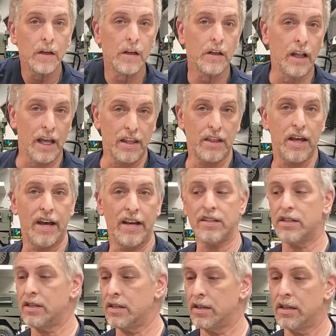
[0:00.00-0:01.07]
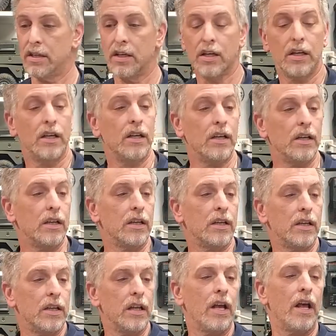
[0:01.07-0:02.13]
like this.
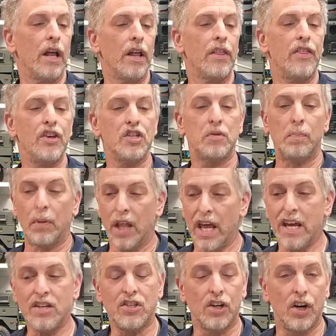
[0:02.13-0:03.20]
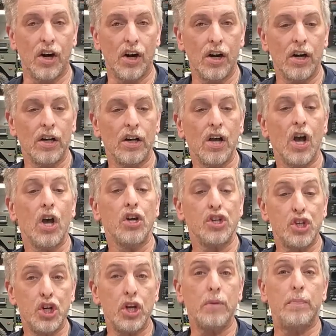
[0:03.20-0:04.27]
This Blazer
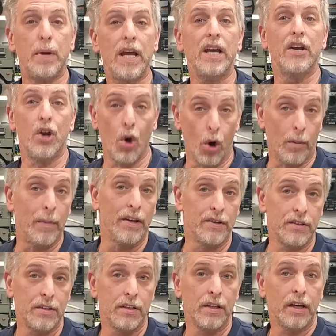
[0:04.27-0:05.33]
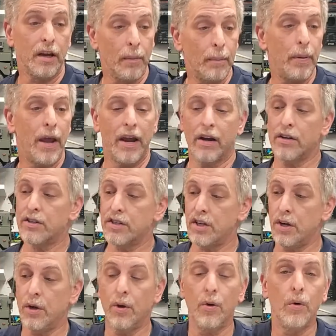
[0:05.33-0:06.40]
should be enormous compared
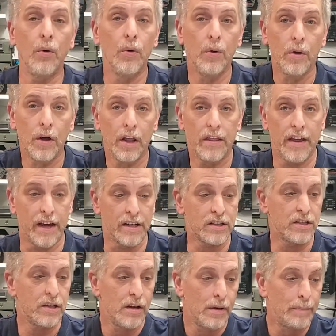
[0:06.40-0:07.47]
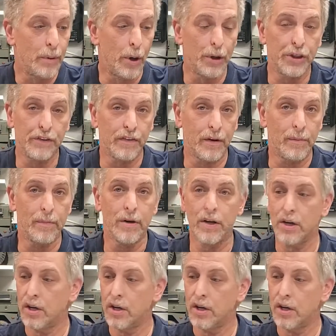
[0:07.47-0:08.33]
to this. Both of them